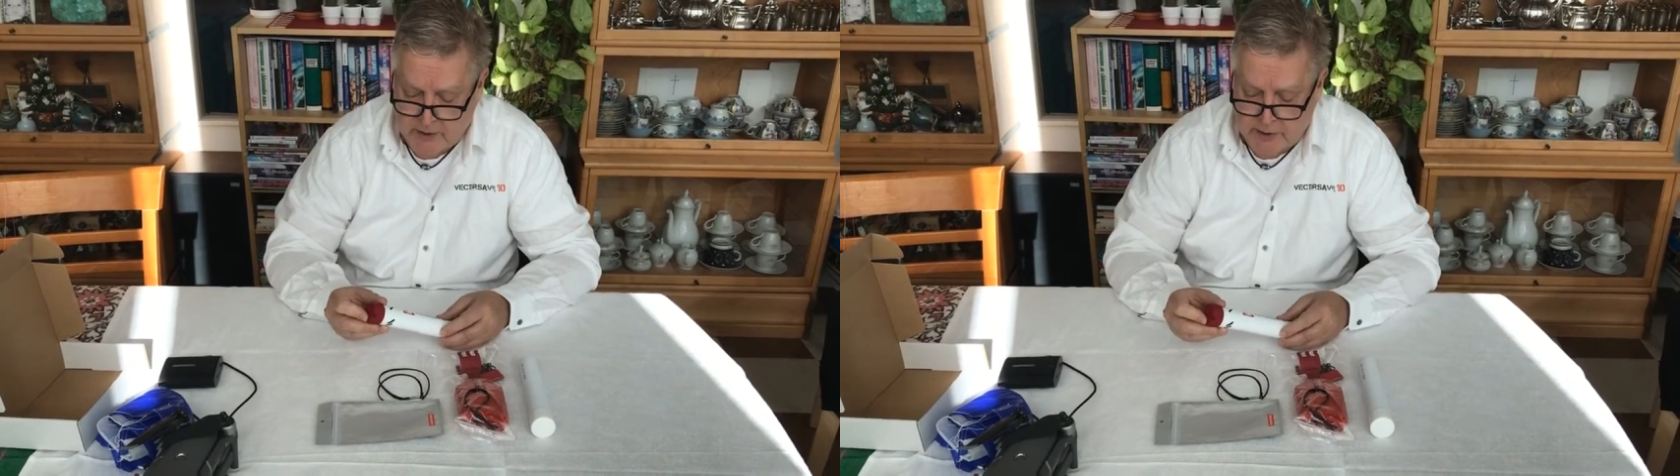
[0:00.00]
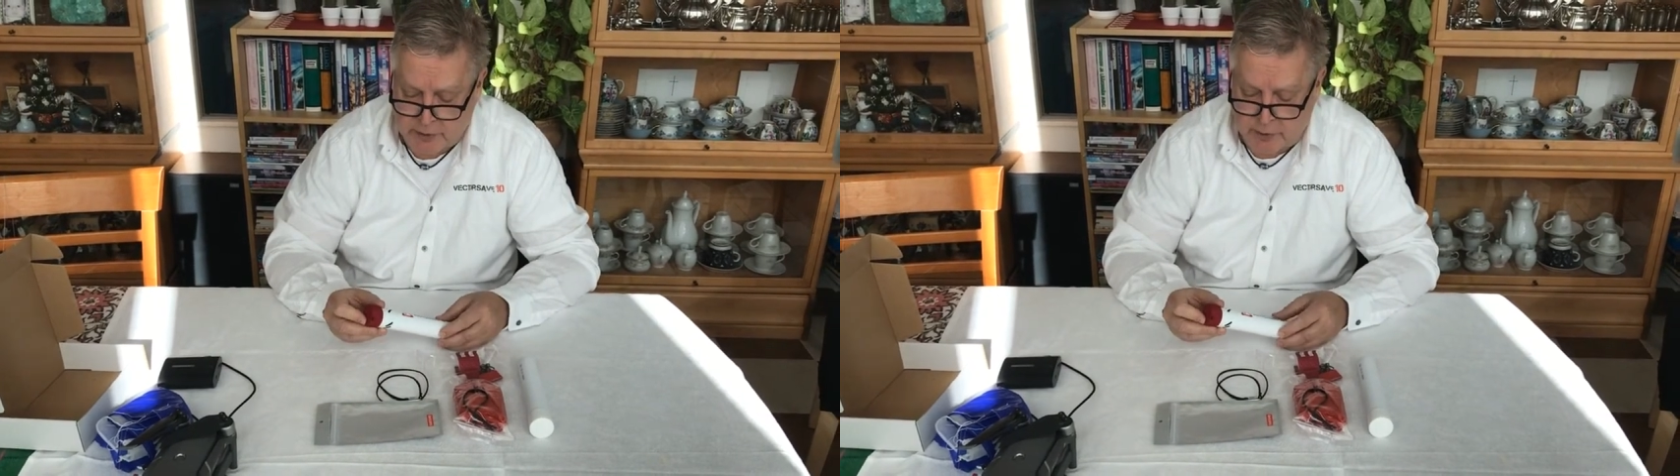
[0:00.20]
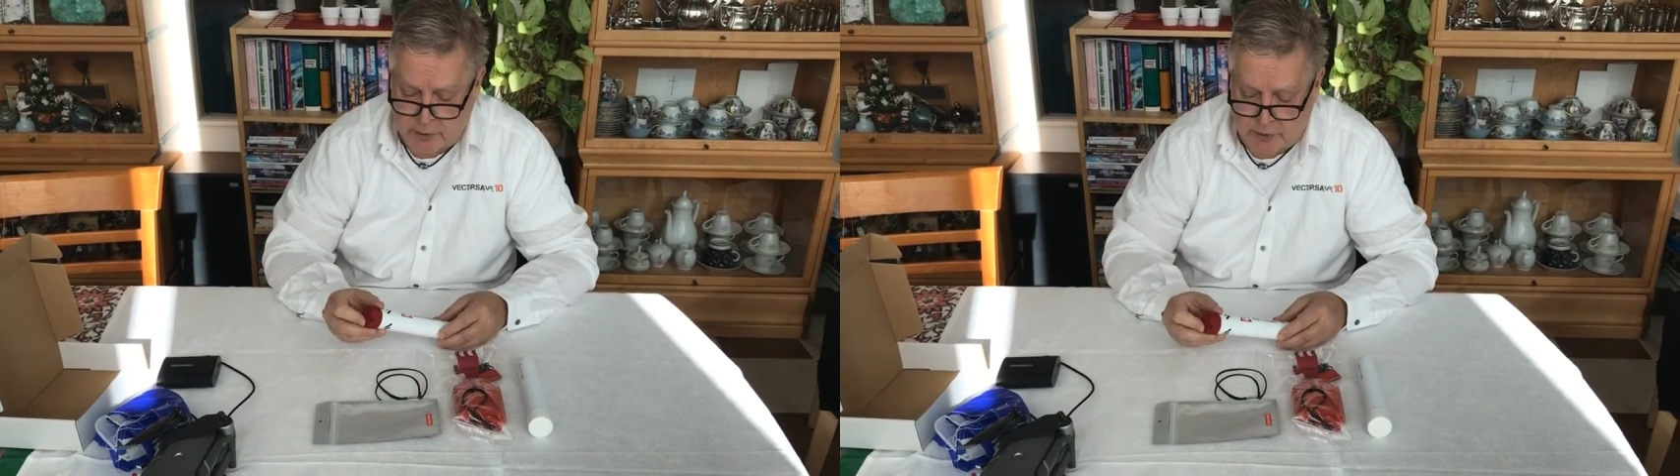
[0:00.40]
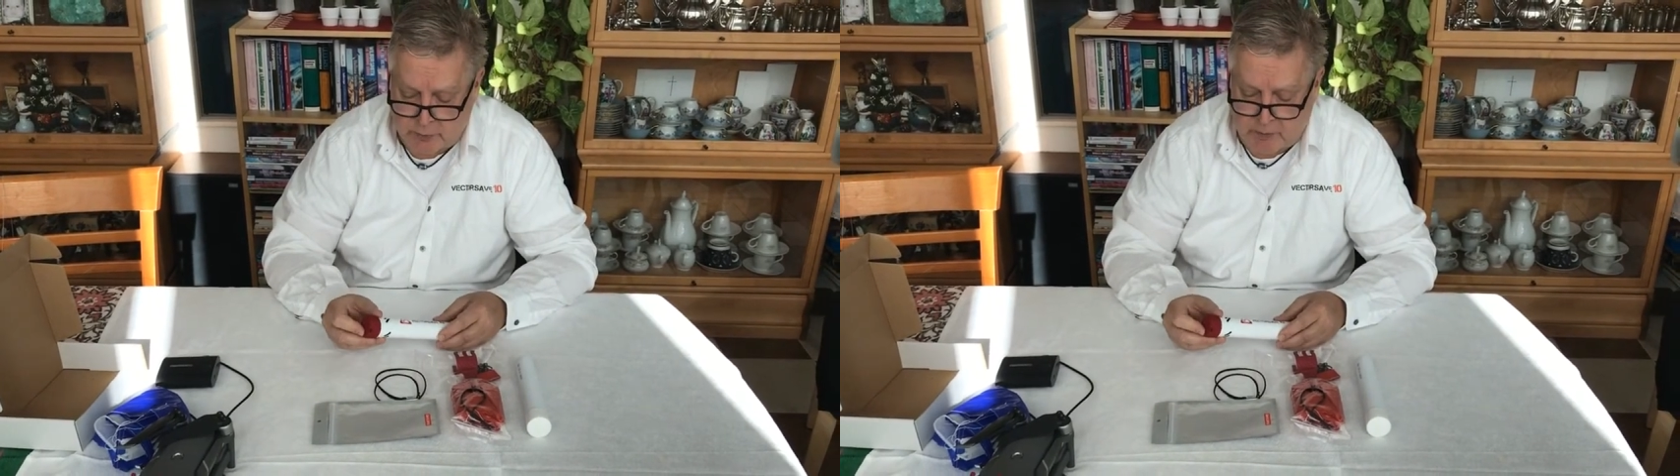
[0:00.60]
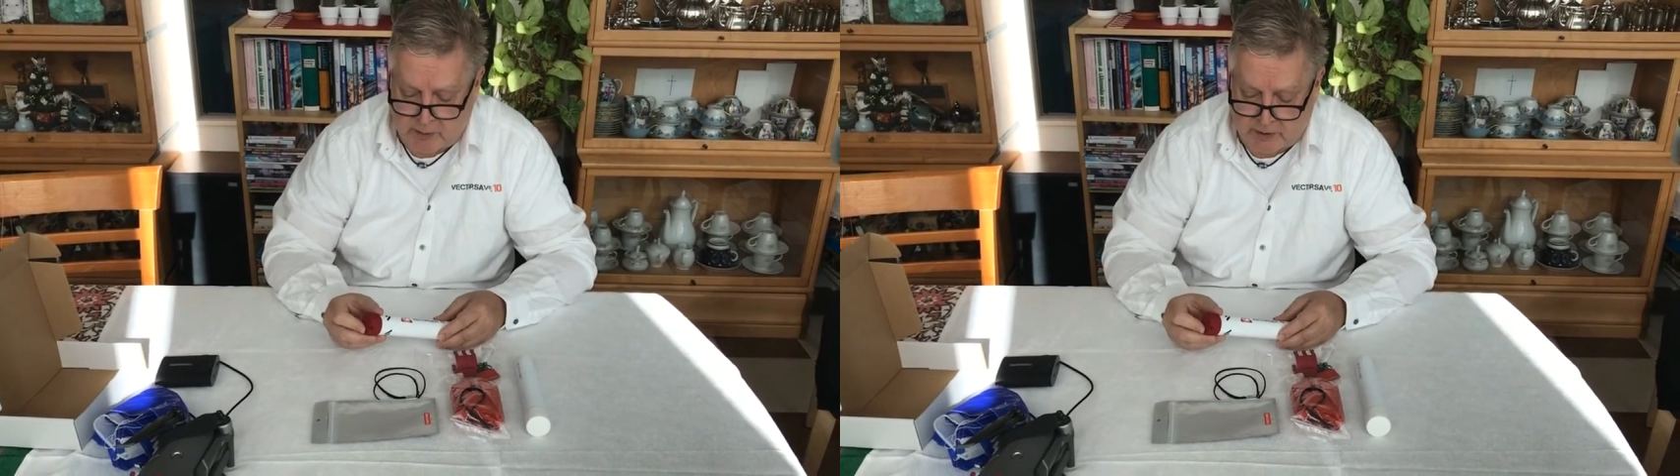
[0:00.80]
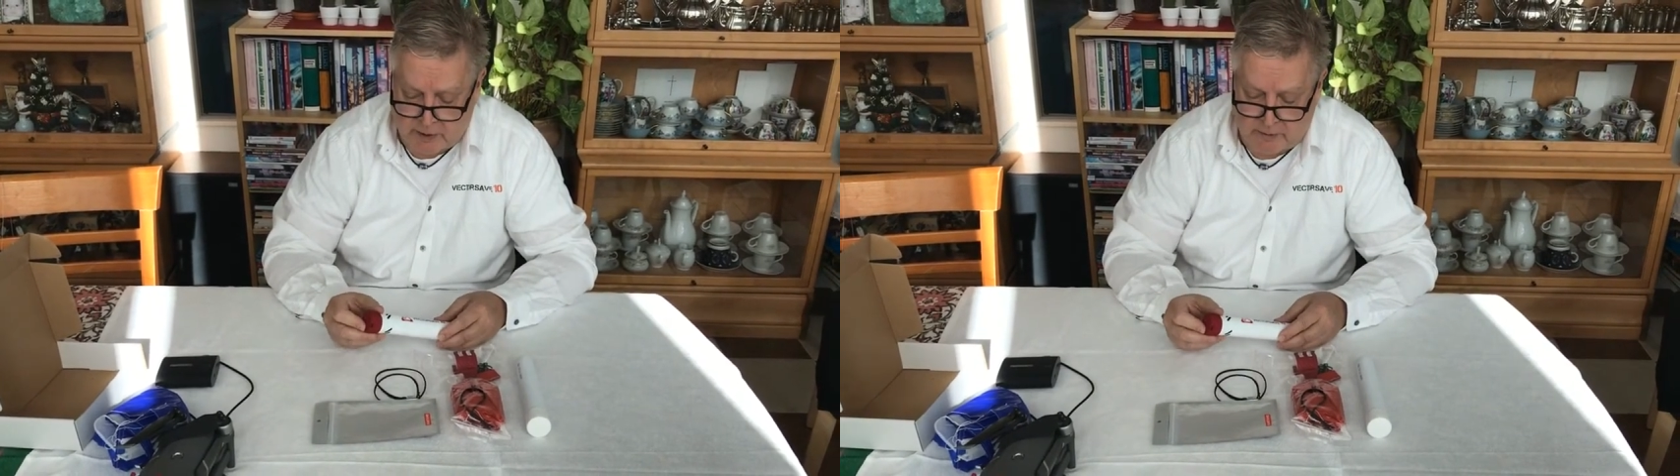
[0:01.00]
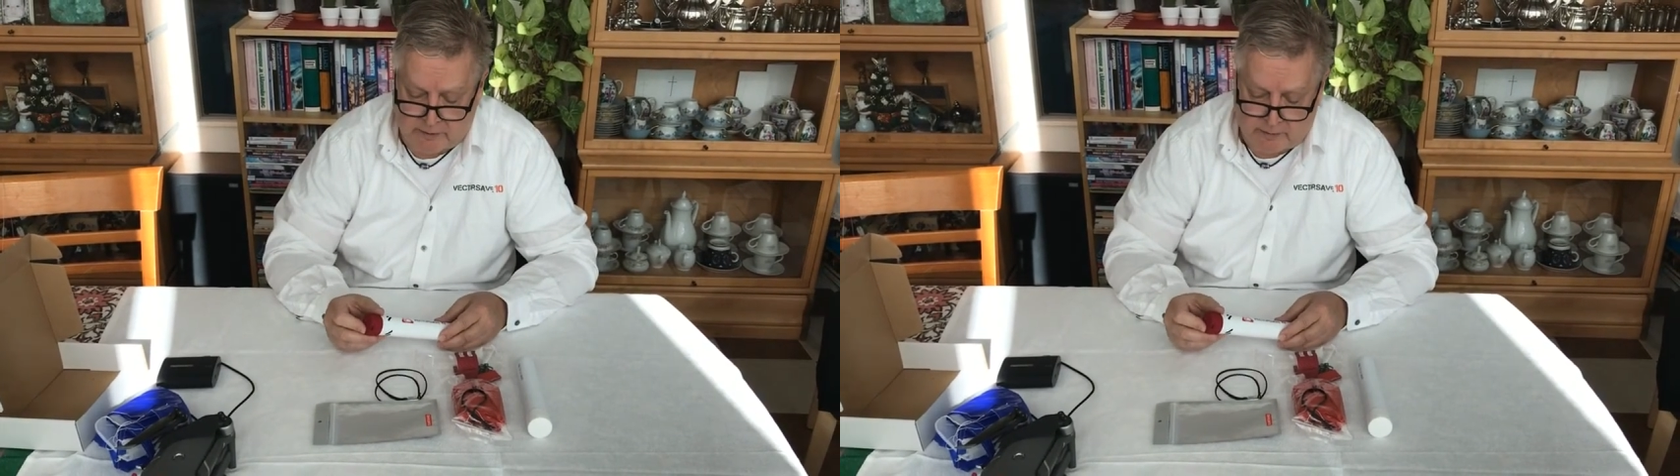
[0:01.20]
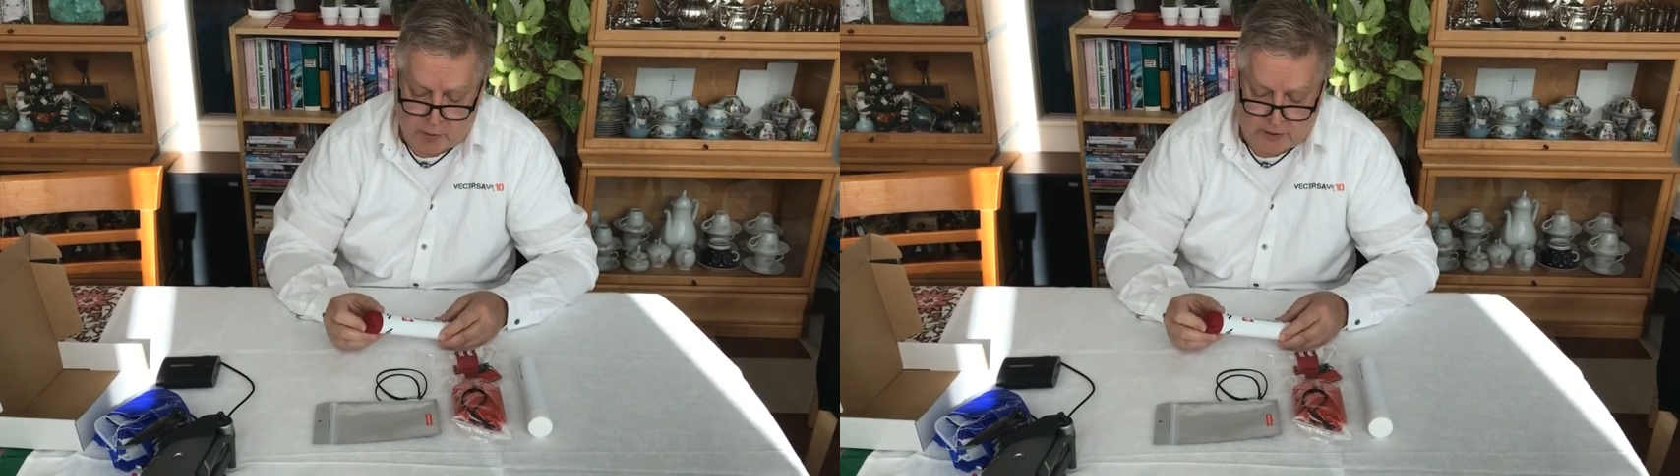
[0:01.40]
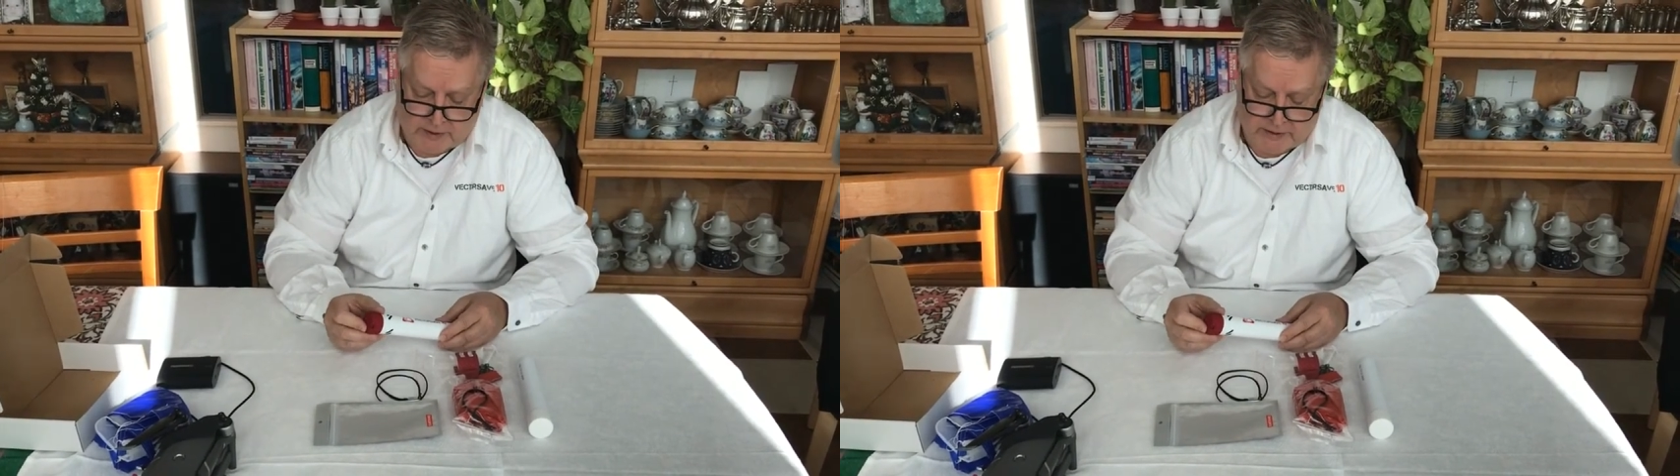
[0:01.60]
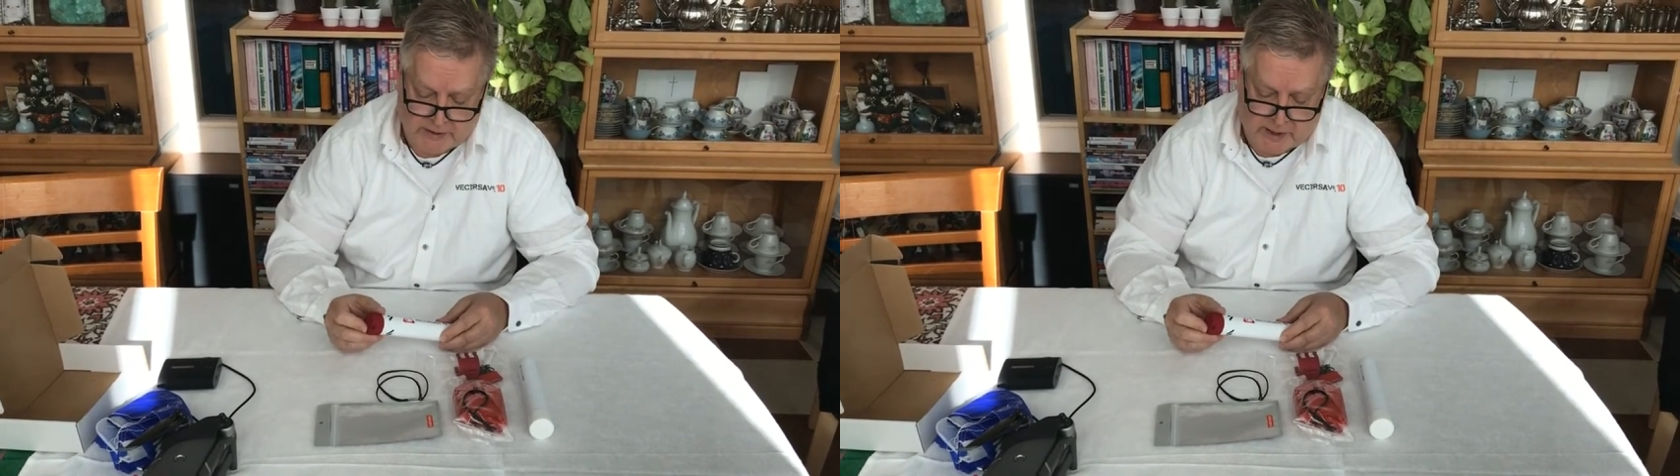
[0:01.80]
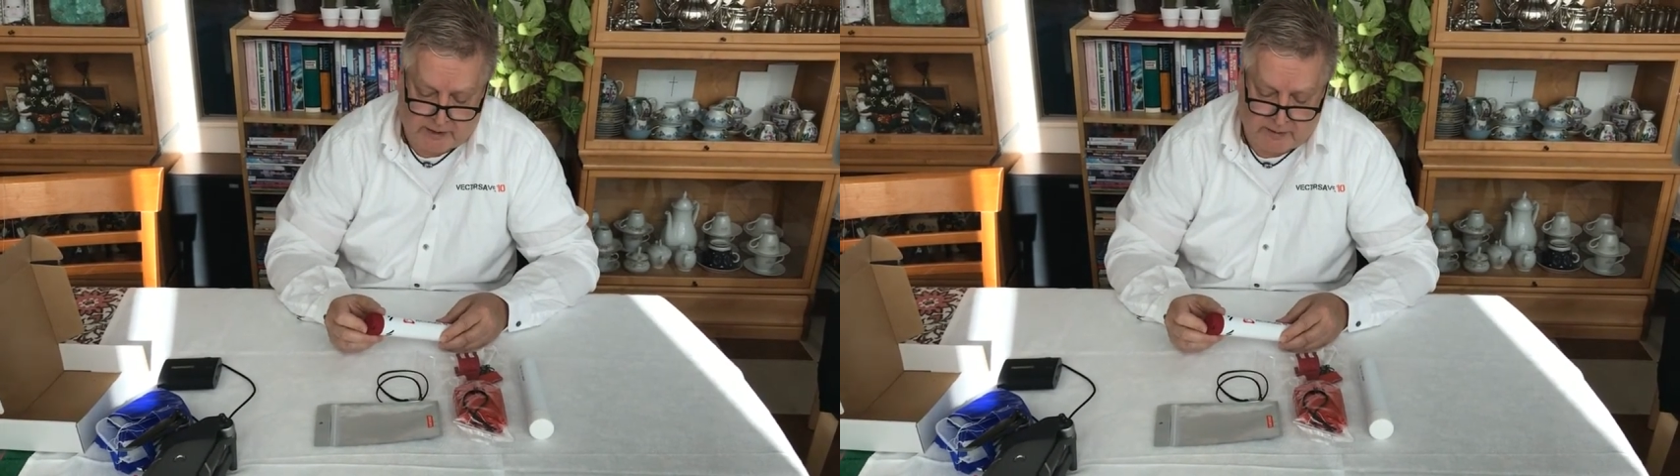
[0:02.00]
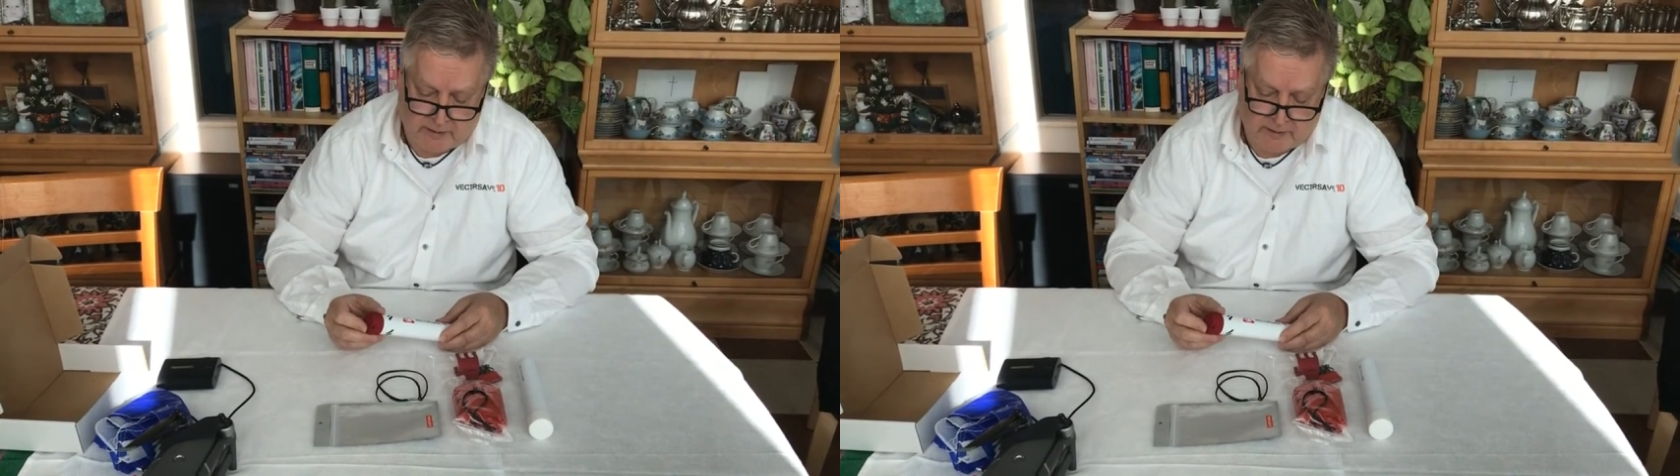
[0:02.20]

so we will hear the warning sign